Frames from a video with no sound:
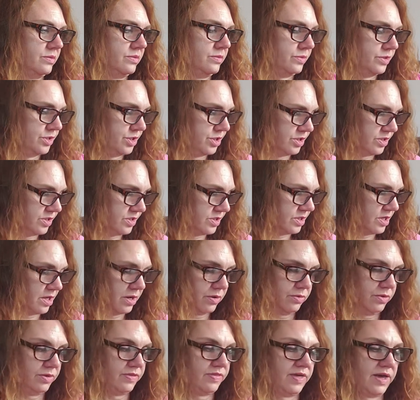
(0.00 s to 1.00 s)
which is
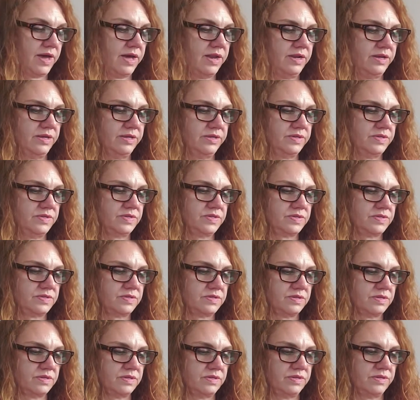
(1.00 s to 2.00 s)
not what that is.
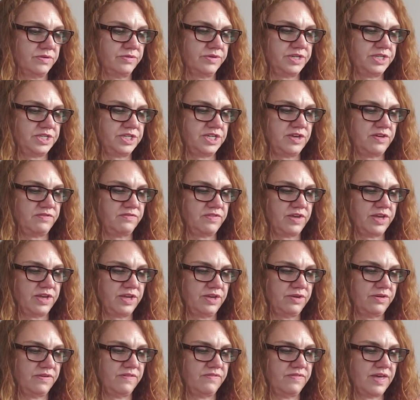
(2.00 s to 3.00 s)
And the retail
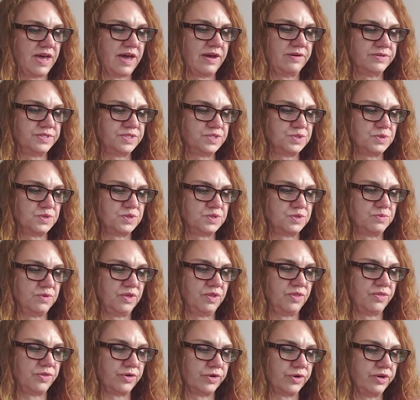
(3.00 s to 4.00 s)
value of that was supposed to be
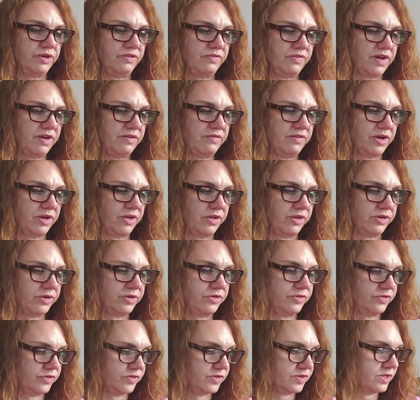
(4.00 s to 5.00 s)

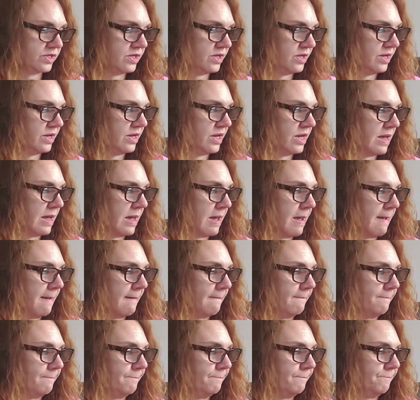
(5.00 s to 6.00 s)
$35.
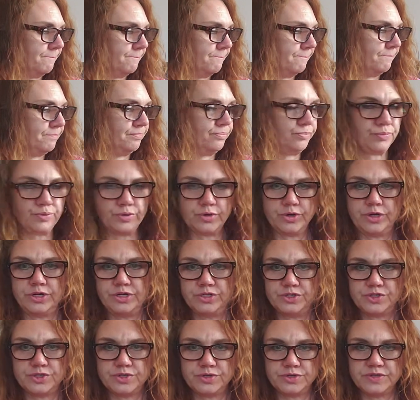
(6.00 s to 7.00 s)

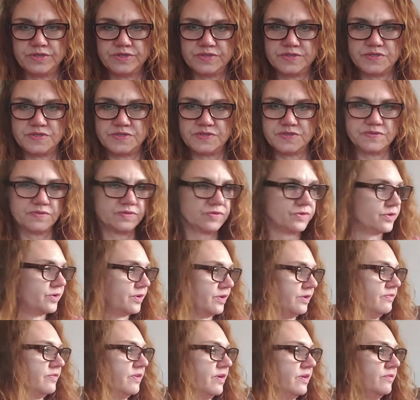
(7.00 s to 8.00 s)
Pretty sure this isn't
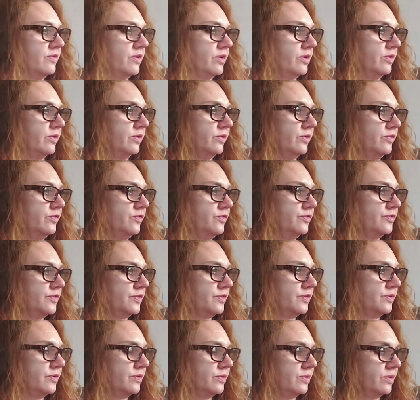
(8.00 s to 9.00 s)

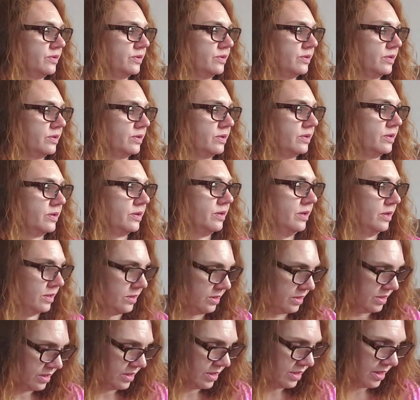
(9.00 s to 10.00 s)
$35.
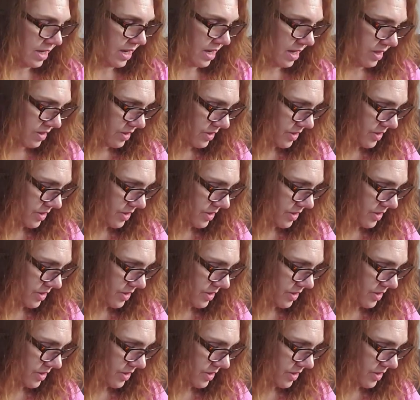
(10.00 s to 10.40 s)
And